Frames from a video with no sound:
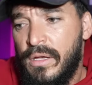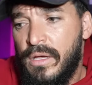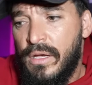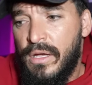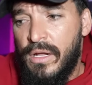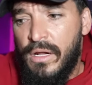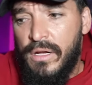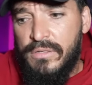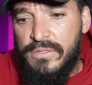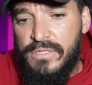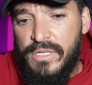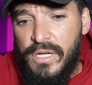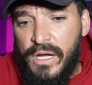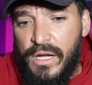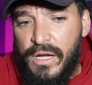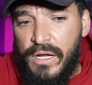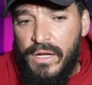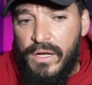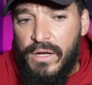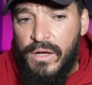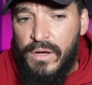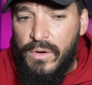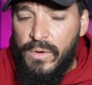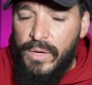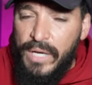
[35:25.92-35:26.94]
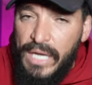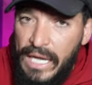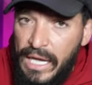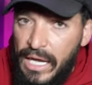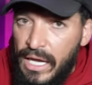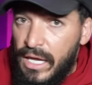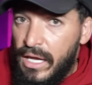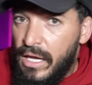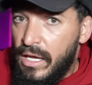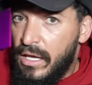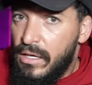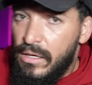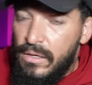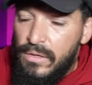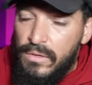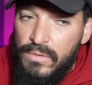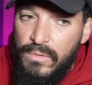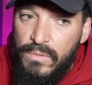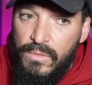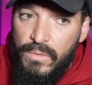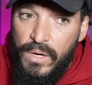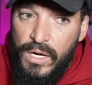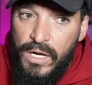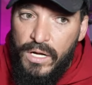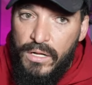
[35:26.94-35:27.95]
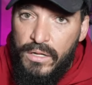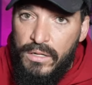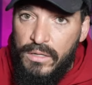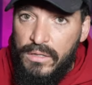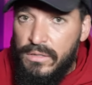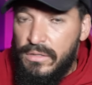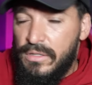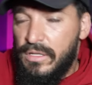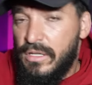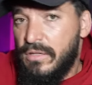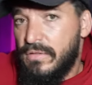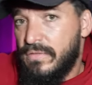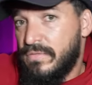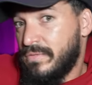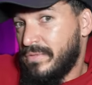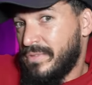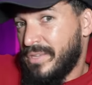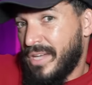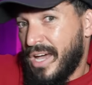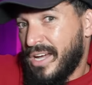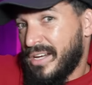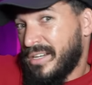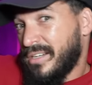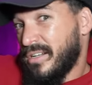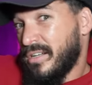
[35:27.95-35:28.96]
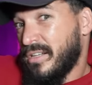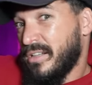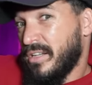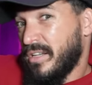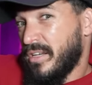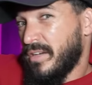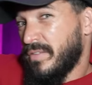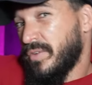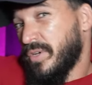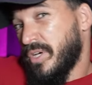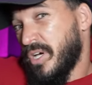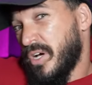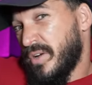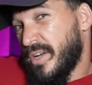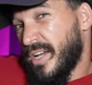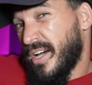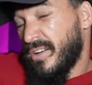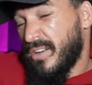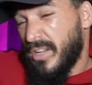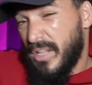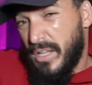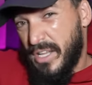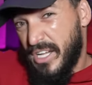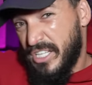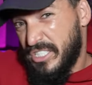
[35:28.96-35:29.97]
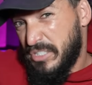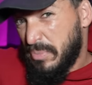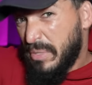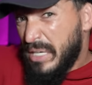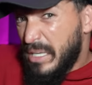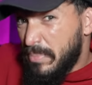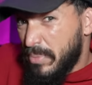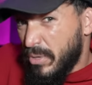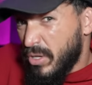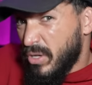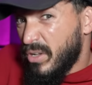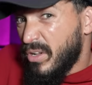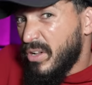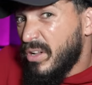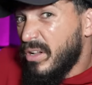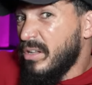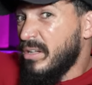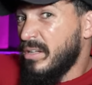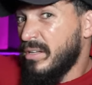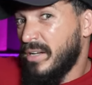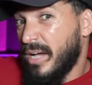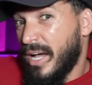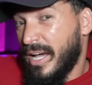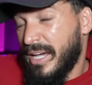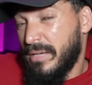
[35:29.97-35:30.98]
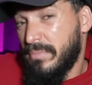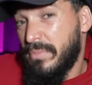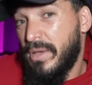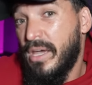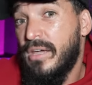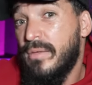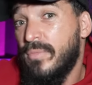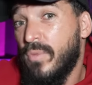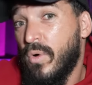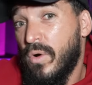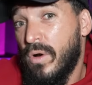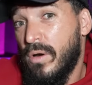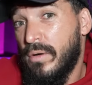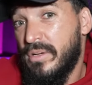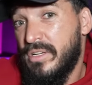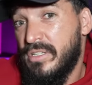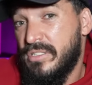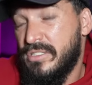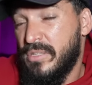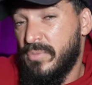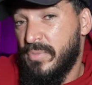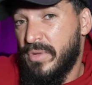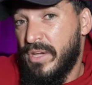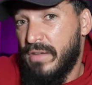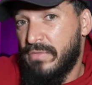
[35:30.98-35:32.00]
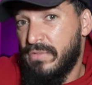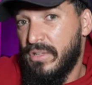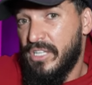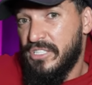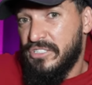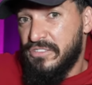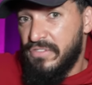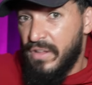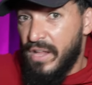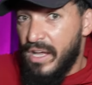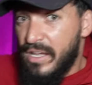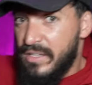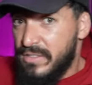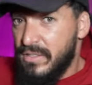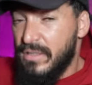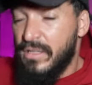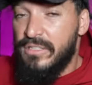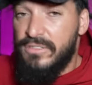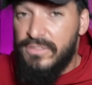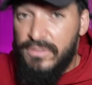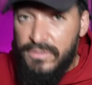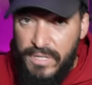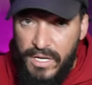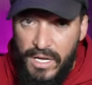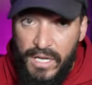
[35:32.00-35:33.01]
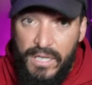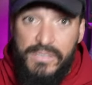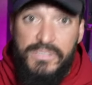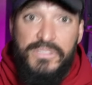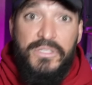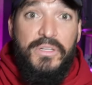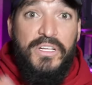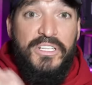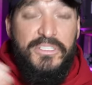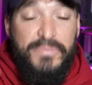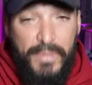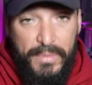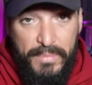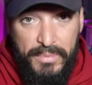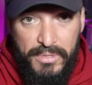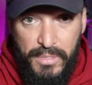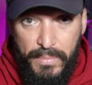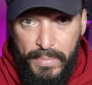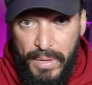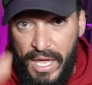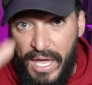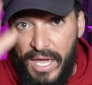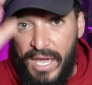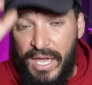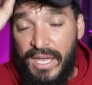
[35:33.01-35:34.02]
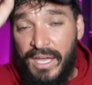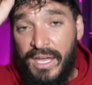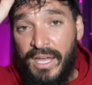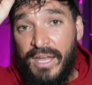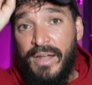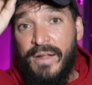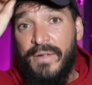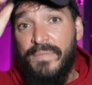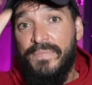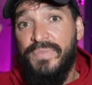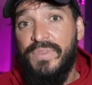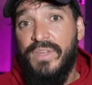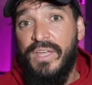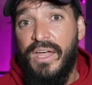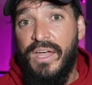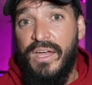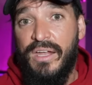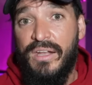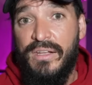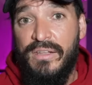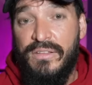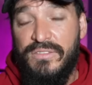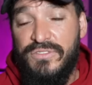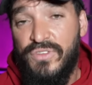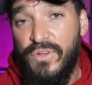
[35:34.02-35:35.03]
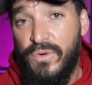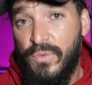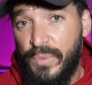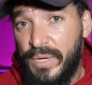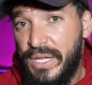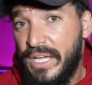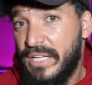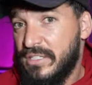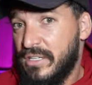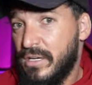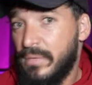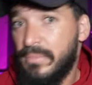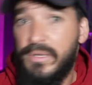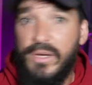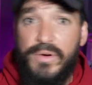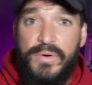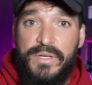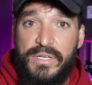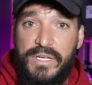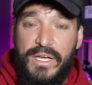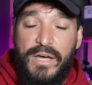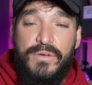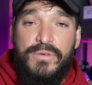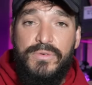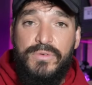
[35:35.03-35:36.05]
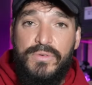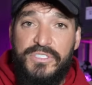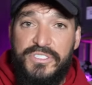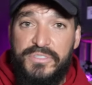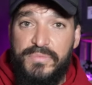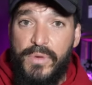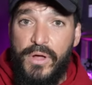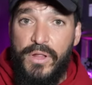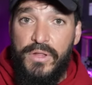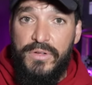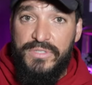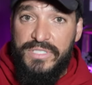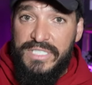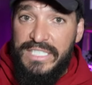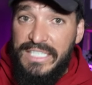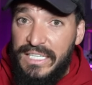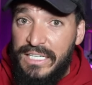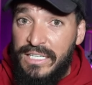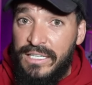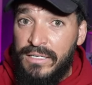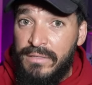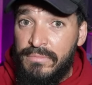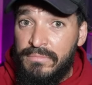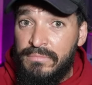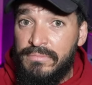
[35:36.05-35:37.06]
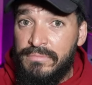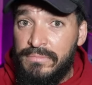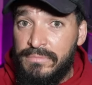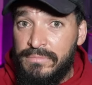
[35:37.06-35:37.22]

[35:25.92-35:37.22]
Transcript: And I was like, okay, well, technically if we go down to less people, I could pay more because then we have less flights and less hotels and less people to pay. And so we ended up going down to a smaller team